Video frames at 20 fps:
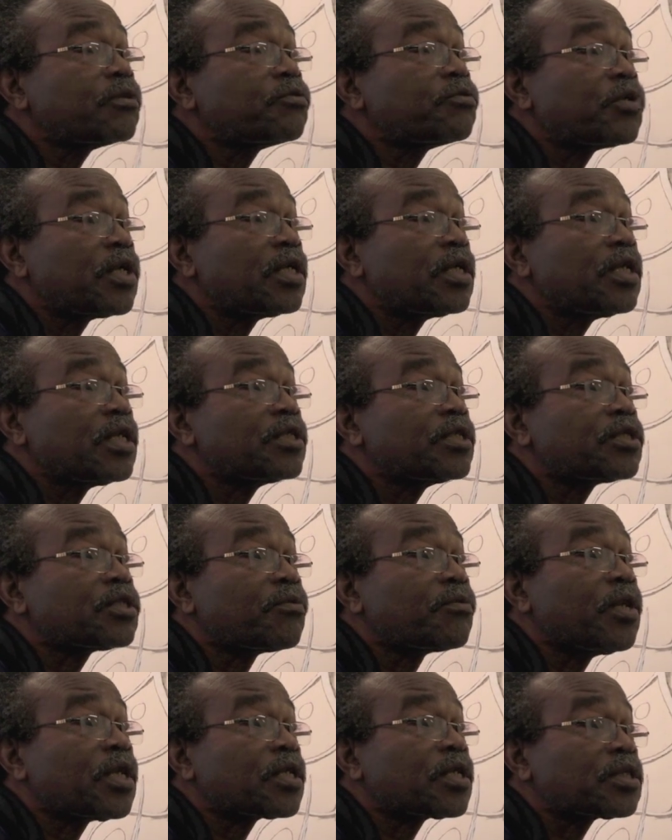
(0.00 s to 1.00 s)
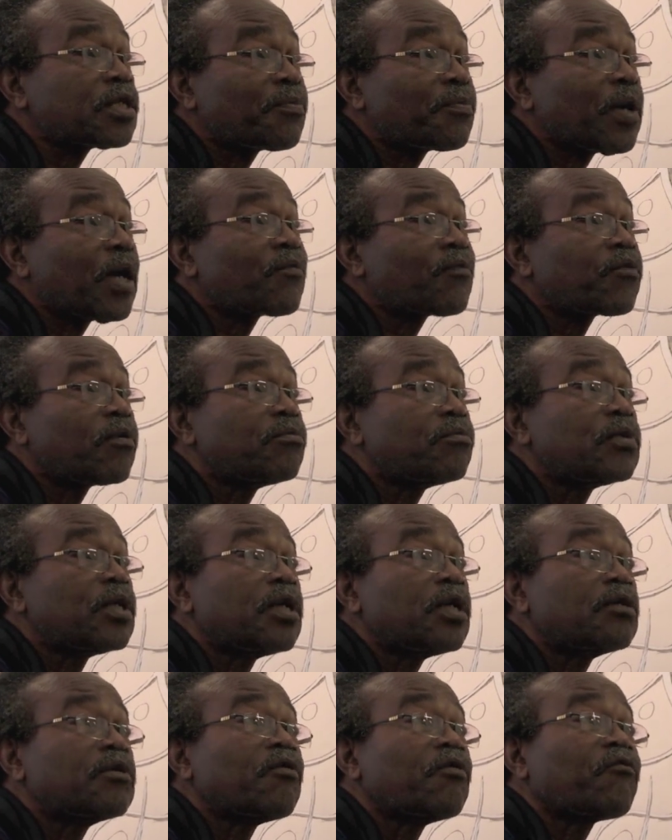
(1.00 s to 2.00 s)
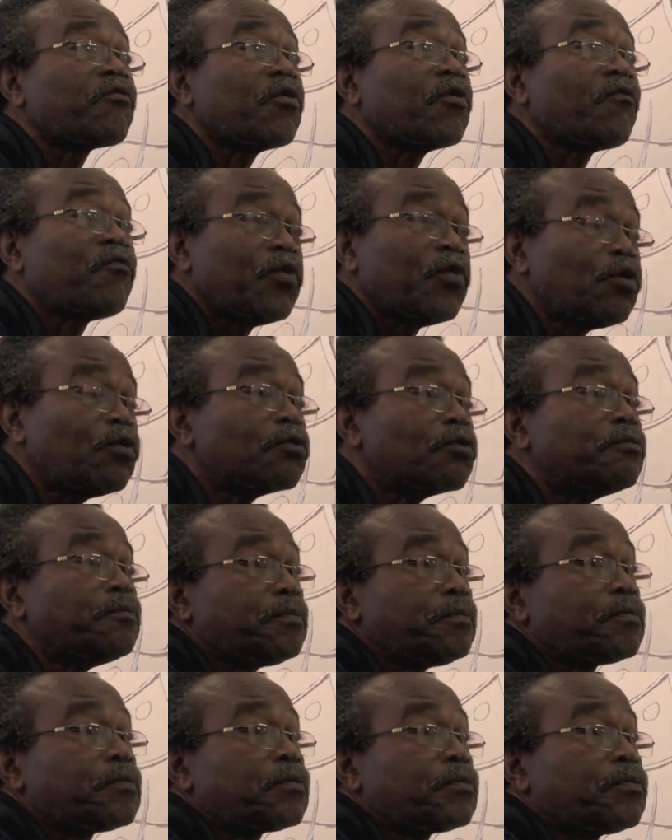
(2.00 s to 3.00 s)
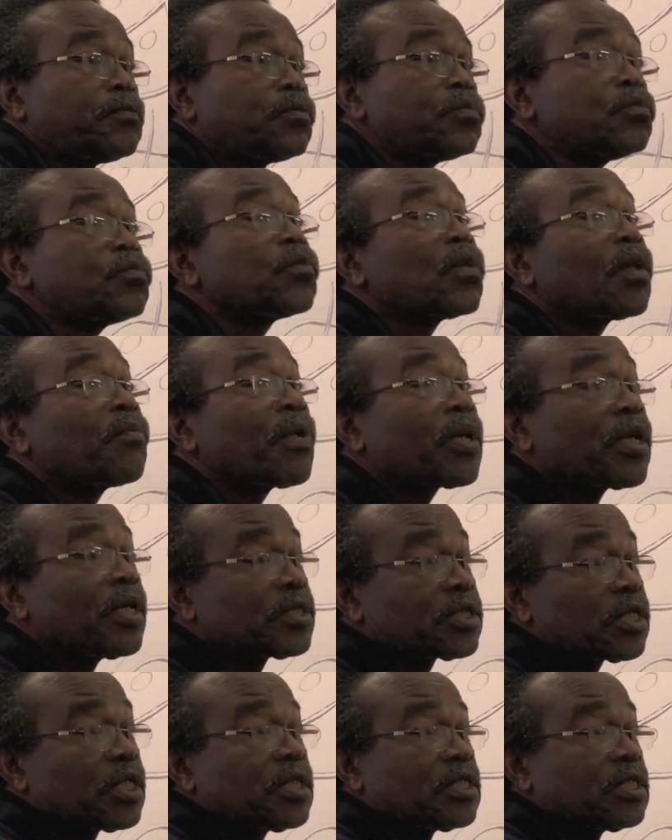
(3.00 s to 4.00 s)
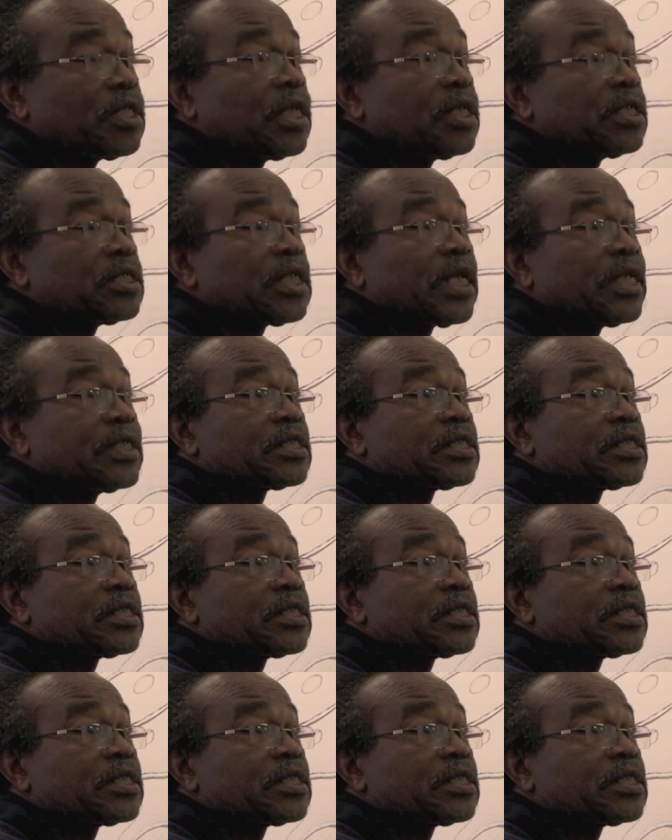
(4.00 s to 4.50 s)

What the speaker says: really is Jamaicans apart from the few. Because the